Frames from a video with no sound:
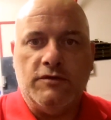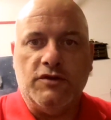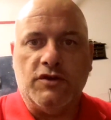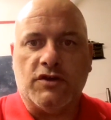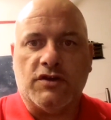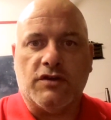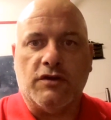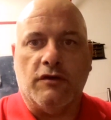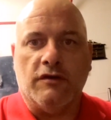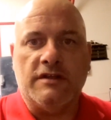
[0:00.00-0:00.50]

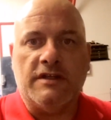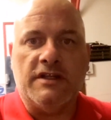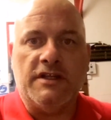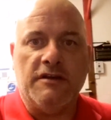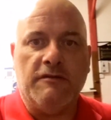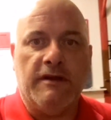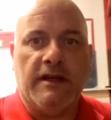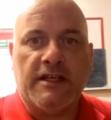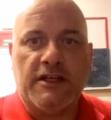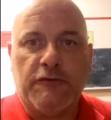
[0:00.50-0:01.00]
Just thought to
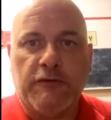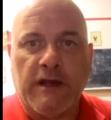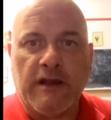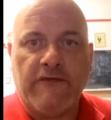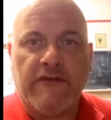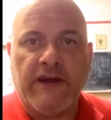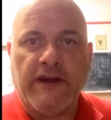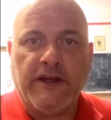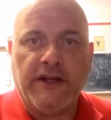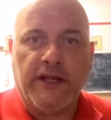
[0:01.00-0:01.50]
do this quick
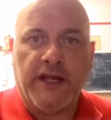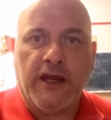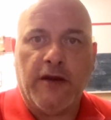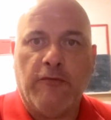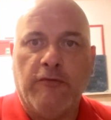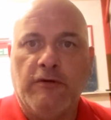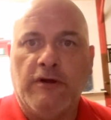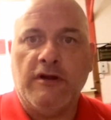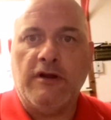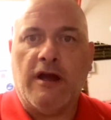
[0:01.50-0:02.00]

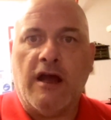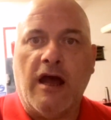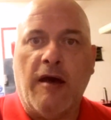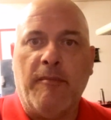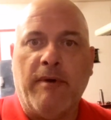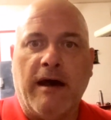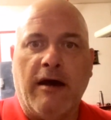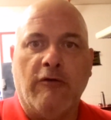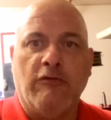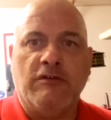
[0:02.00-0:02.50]
video
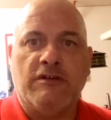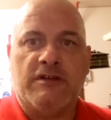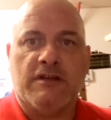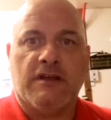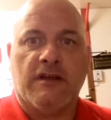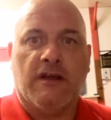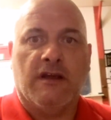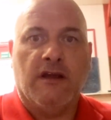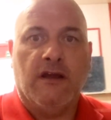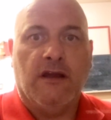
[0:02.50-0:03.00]
about
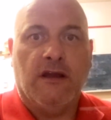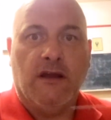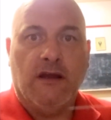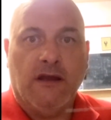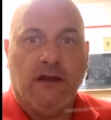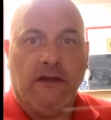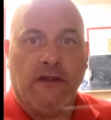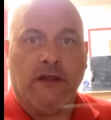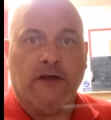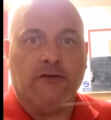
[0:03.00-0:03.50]

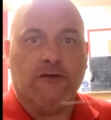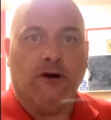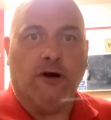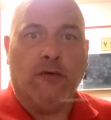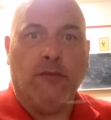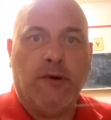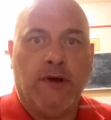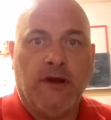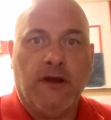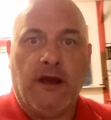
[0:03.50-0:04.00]
the
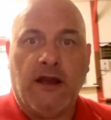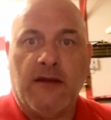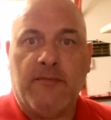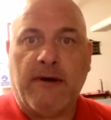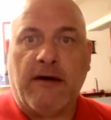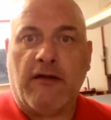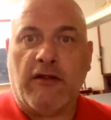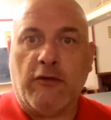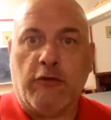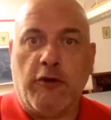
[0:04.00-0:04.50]
club and
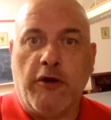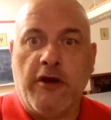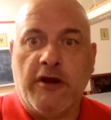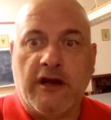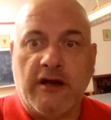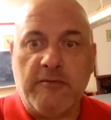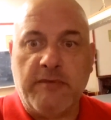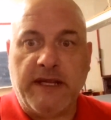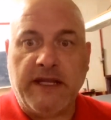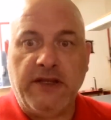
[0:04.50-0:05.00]
about the
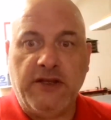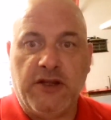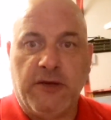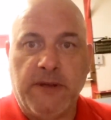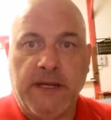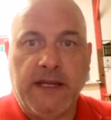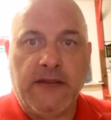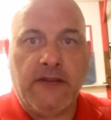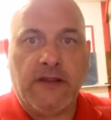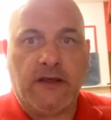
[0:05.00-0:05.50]
work I've been
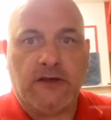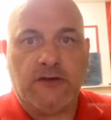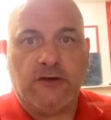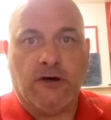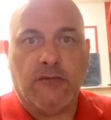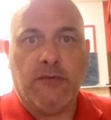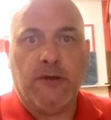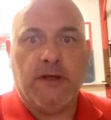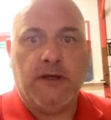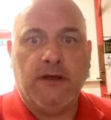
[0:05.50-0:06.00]
doing in the
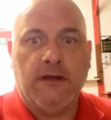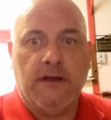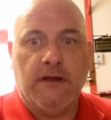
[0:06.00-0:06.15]
club,